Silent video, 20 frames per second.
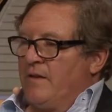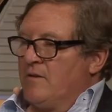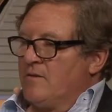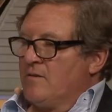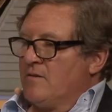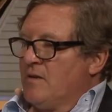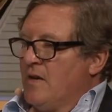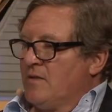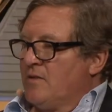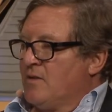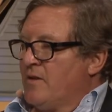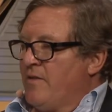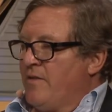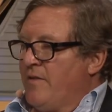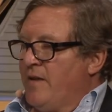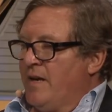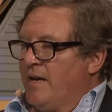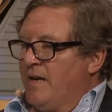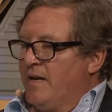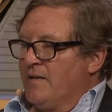there's such a
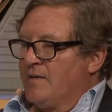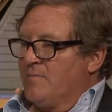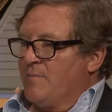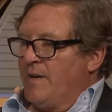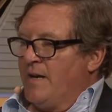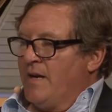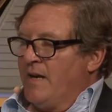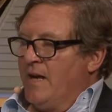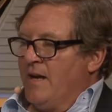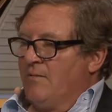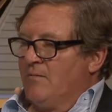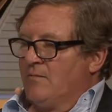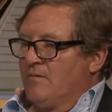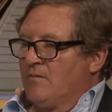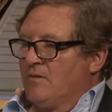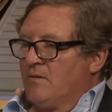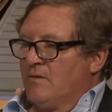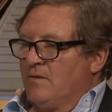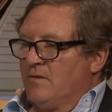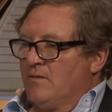thing as being able
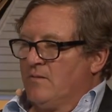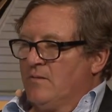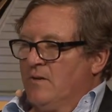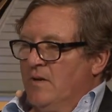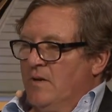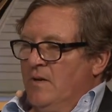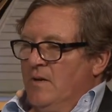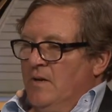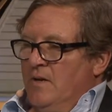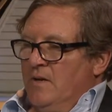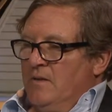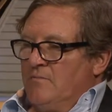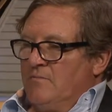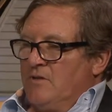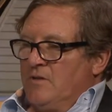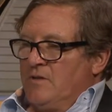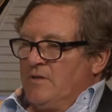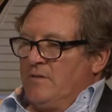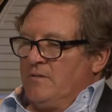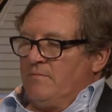to
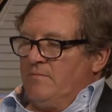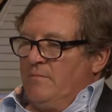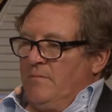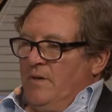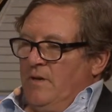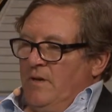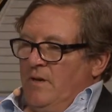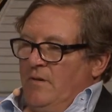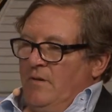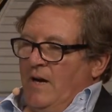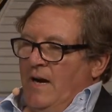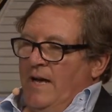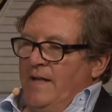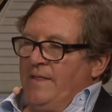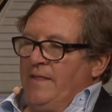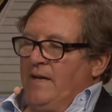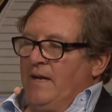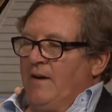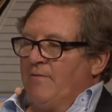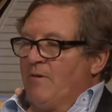just you know, I
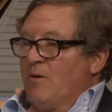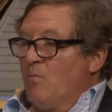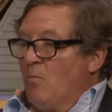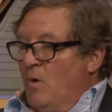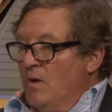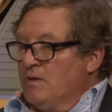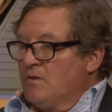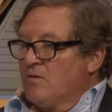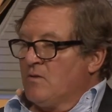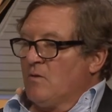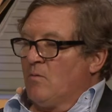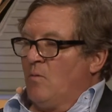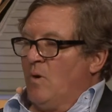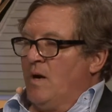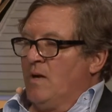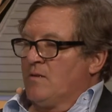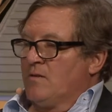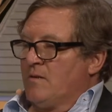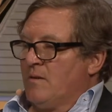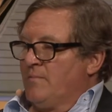think every once in a
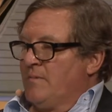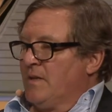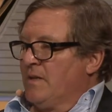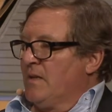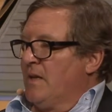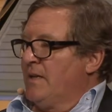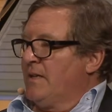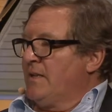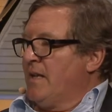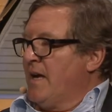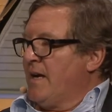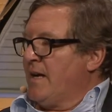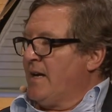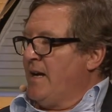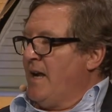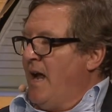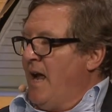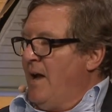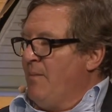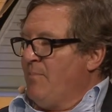while something like that
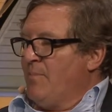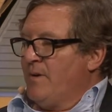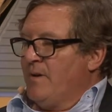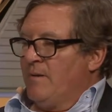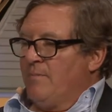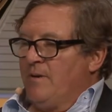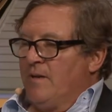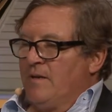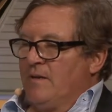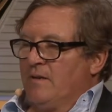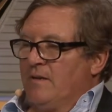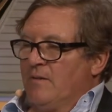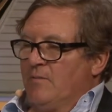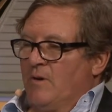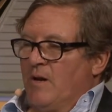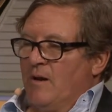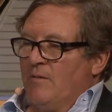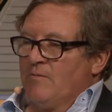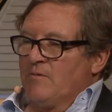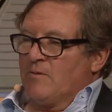can happen. I mean,
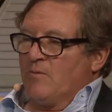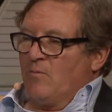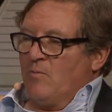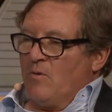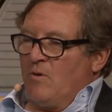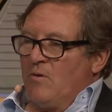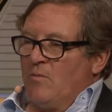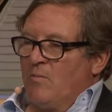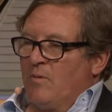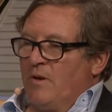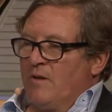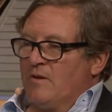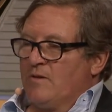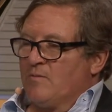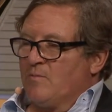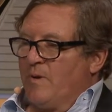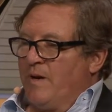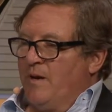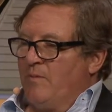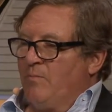when I was at Warner
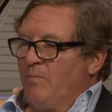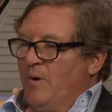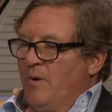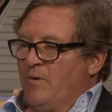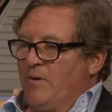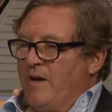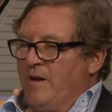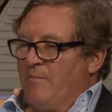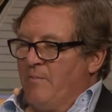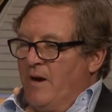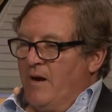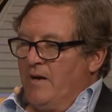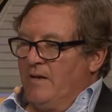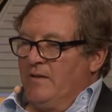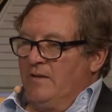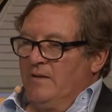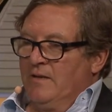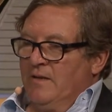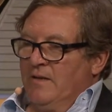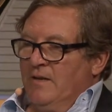Brothers, we had Pokemon